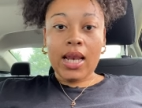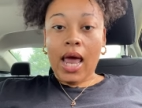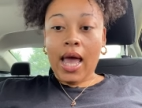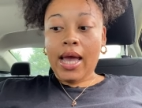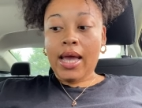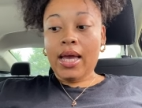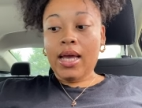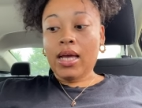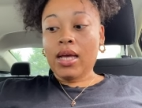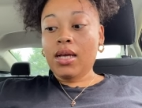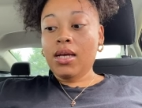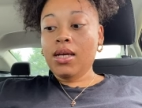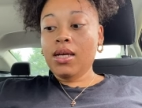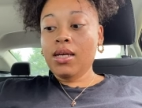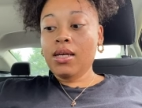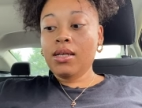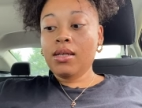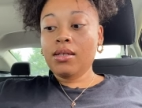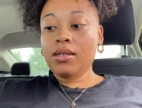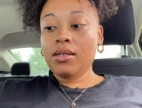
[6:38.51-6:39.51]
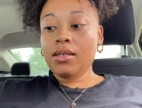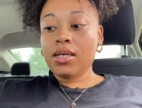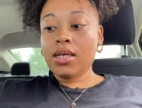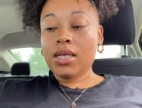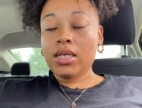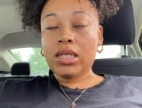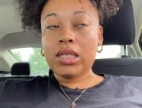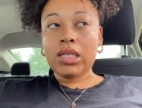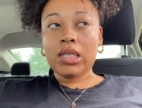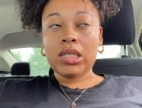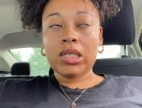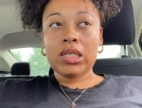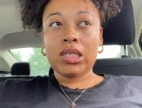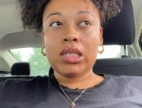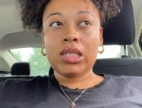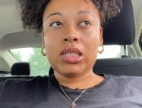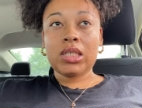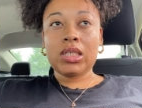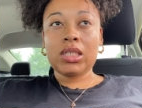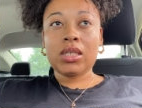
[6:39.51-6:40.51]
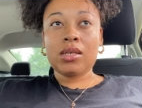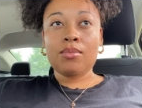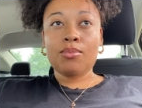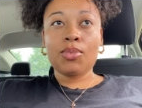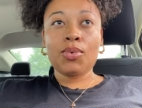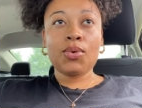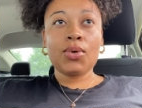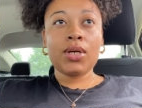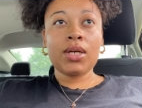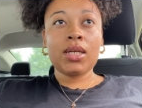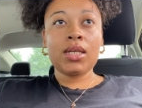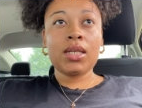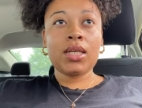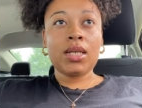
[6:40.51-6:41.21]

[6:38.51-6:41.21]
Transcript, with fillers: Like, it is important